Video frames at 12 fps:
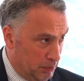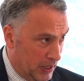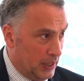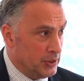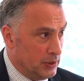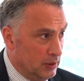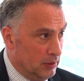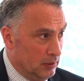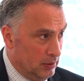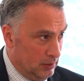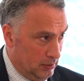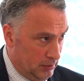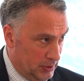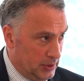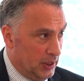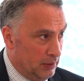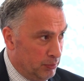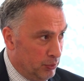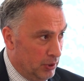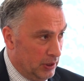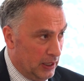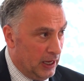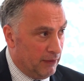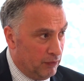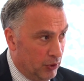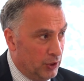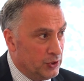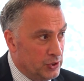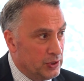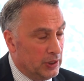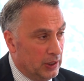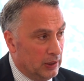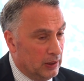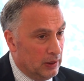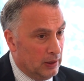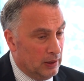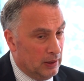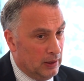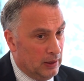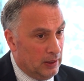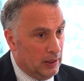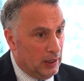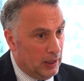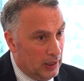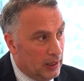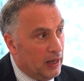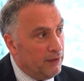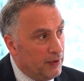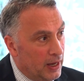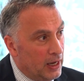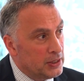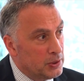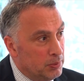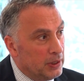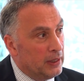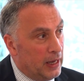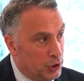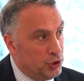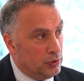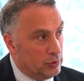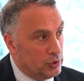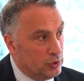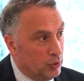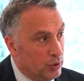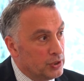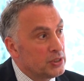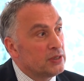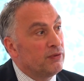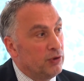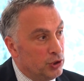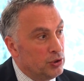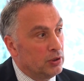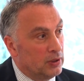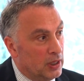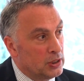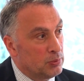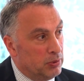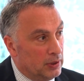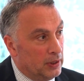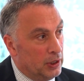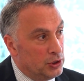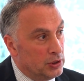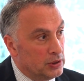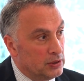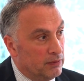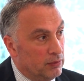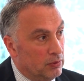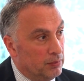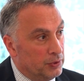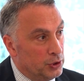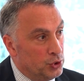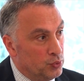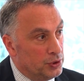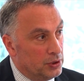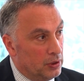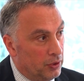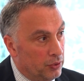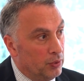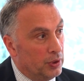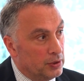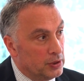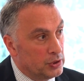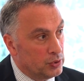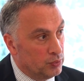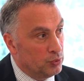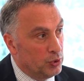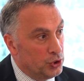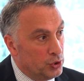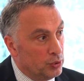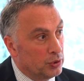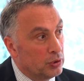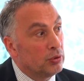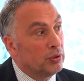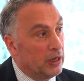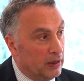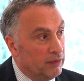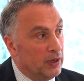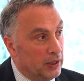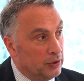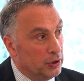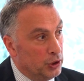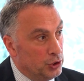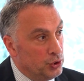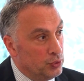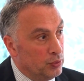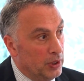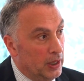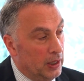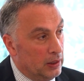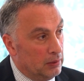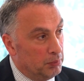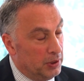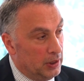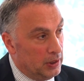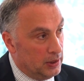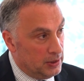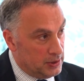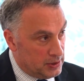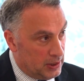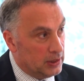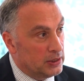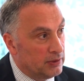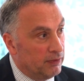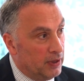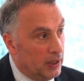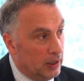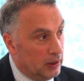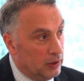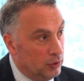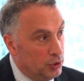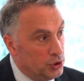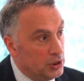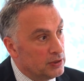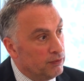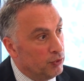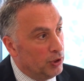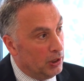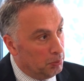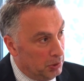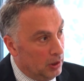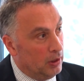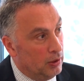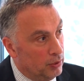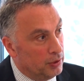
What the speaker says: personal standpoint, I've not seen enough explanations or sufficient explanations from the Georgian authorities which could clarify the issue and be satisfying, not just for Armenian